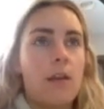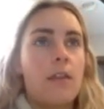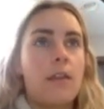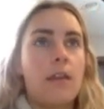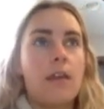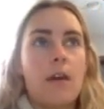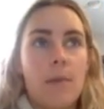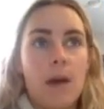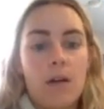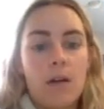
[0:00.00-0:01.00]
the
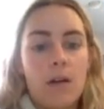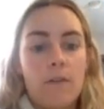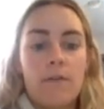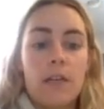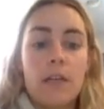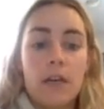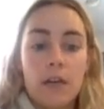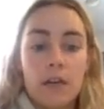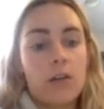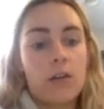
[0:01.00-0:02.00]
amount of
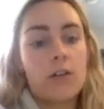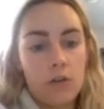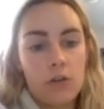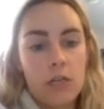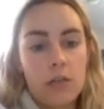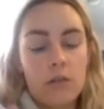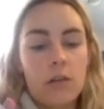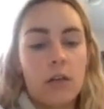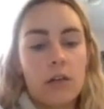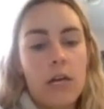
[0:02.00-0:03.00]
younger children,
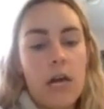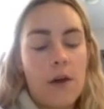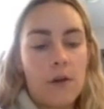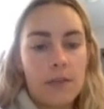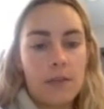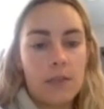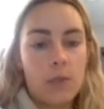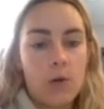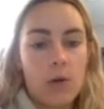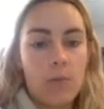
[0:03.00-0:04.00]
younger adolescents
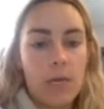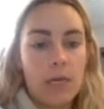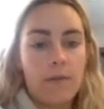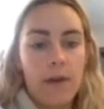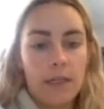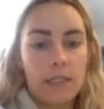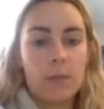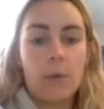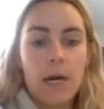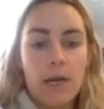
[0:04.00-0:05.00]
who are being
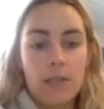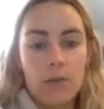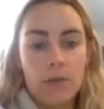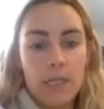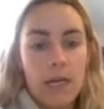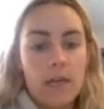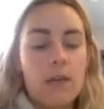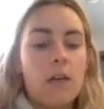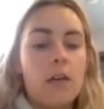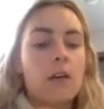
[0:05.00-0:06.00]
affected by suicide,
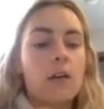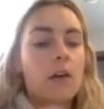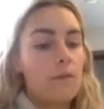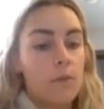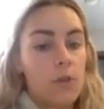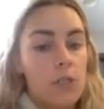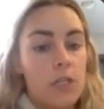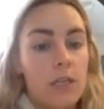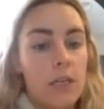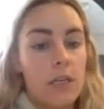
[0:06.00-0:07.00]

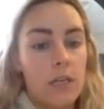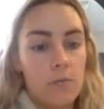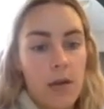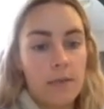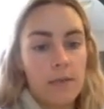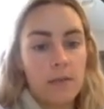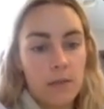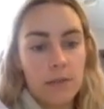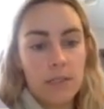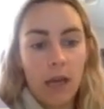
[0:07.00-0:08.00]
unfortunately, is rising.
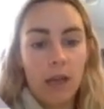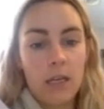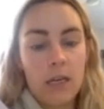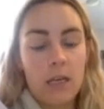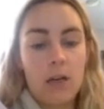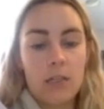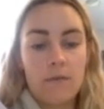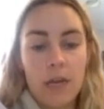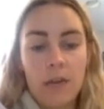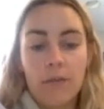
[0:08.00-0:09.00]
So second leading cause of
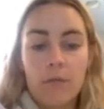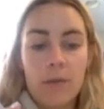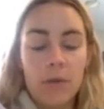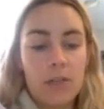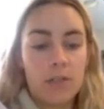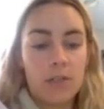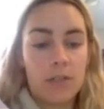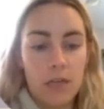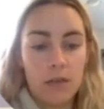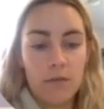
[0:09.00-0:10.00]
death for people ages
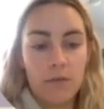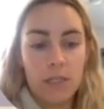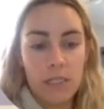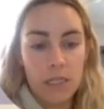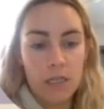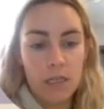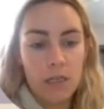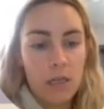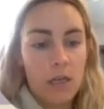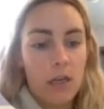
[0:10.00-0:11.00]
10 to 14,
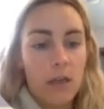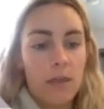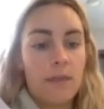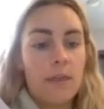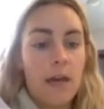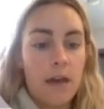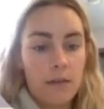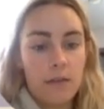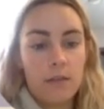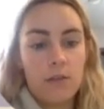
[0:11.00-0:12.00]
that
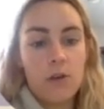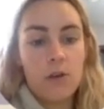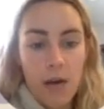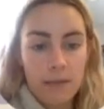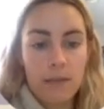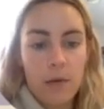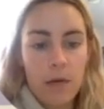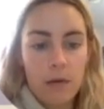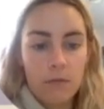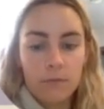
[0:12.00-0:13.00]
is a drastic amount.